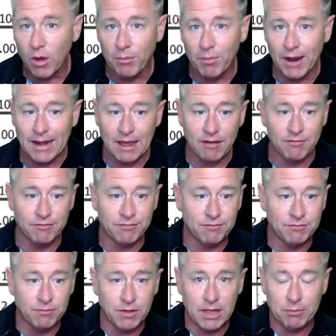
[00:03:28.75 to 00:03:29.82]
It might have
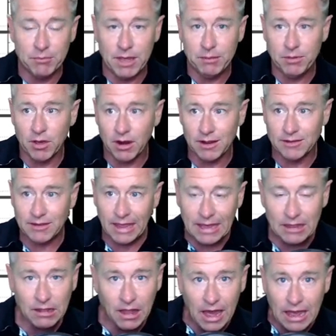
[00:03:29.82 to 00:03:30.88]
it may be on its
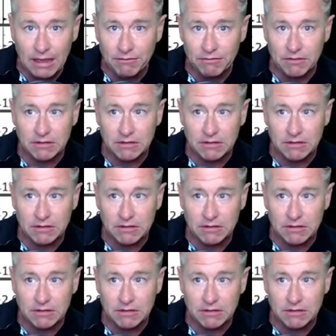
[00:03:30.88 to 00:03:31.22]
eight life,